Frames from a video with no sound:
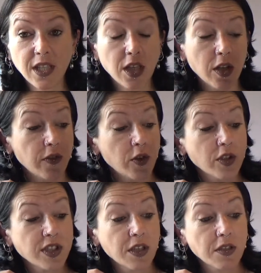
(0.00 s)
you know, if you're
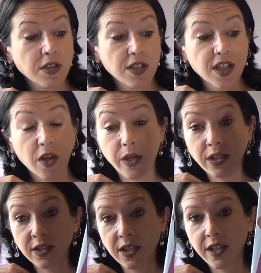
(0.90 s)
a starter sewer,